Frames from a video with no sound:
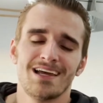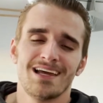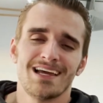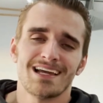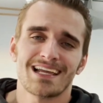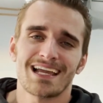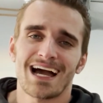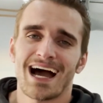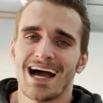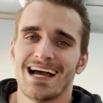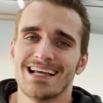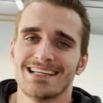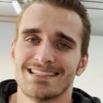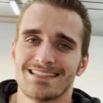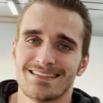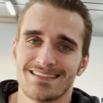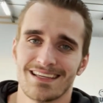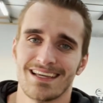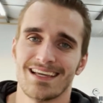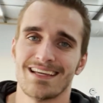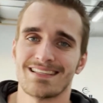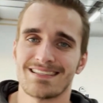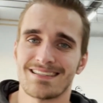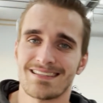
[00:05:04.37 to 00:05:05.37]

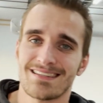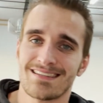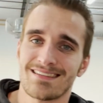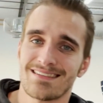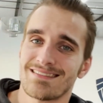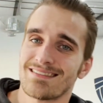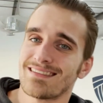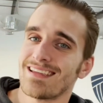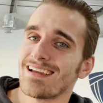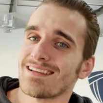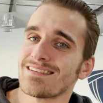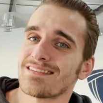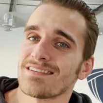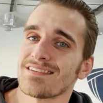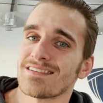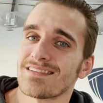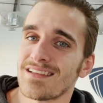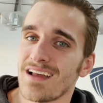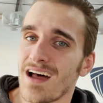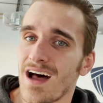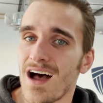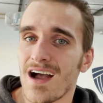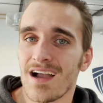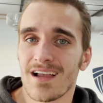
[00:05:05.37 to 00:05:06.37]
Guys, it's Tesla
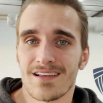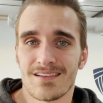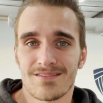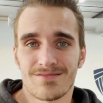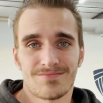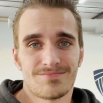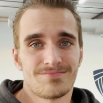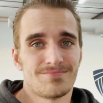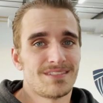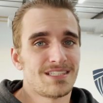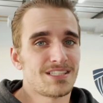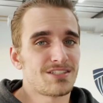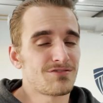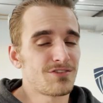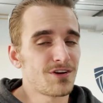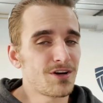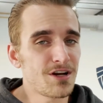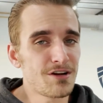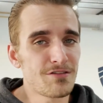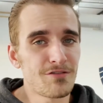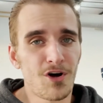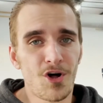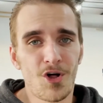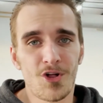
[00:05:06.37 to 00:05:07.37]
stock. It's
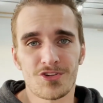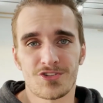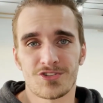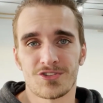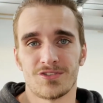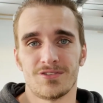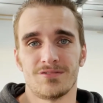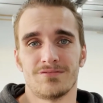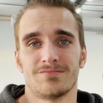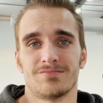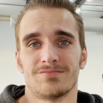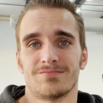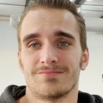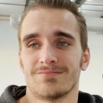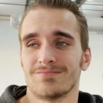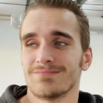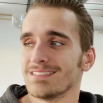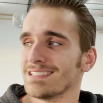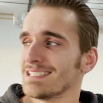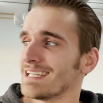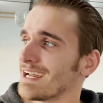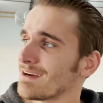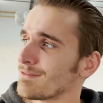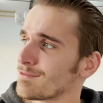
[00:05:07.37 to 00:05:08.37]
very volatile.
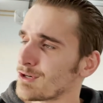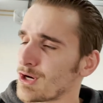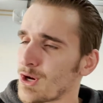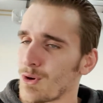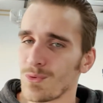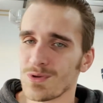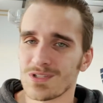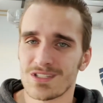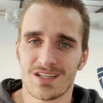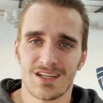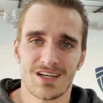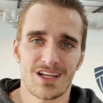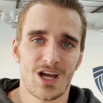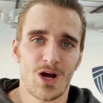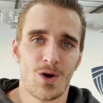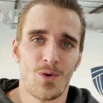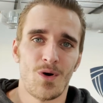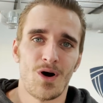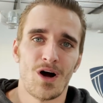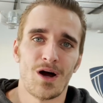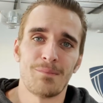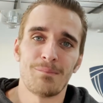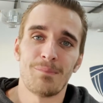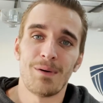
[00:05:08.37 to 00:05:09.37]
You never know what's going to go
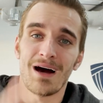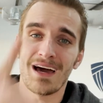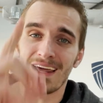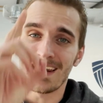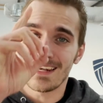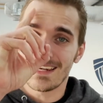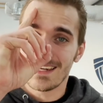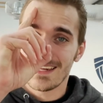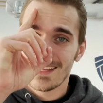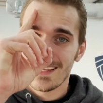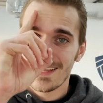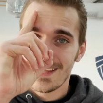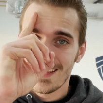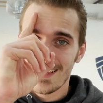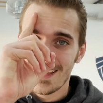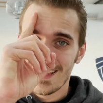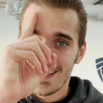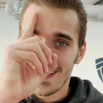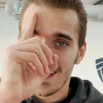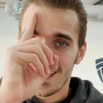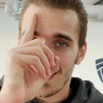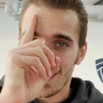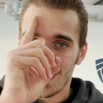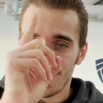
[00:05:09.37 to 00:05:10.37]
on. But
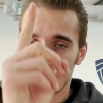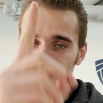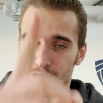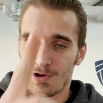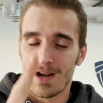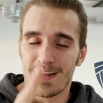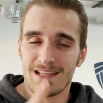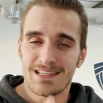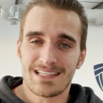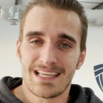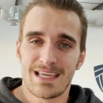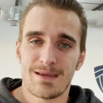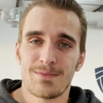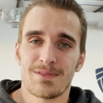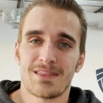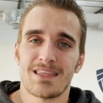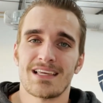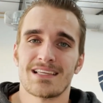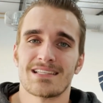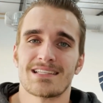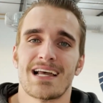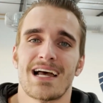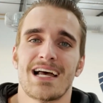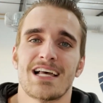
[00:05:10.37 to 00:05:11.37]
in the grand scheme of
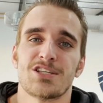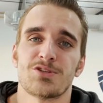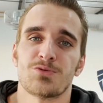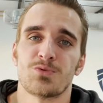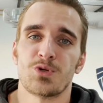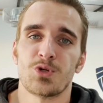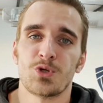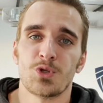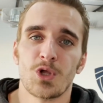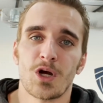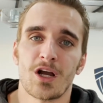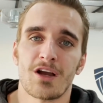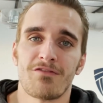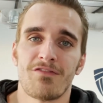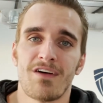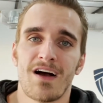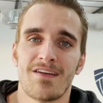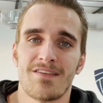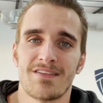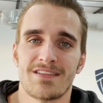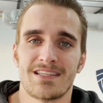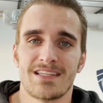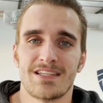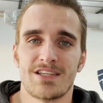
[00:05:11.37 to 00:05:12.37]
things, guys, when you look
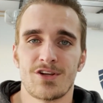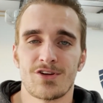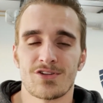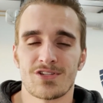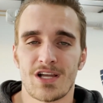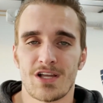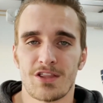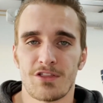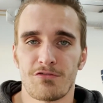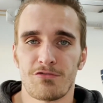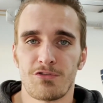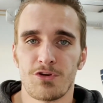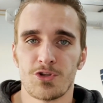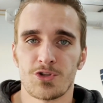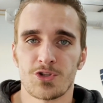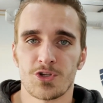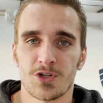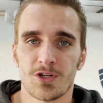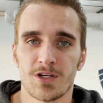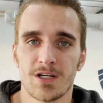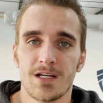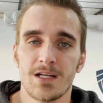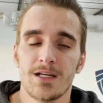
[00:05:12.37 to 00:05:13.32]
5 to 10 years out in the future,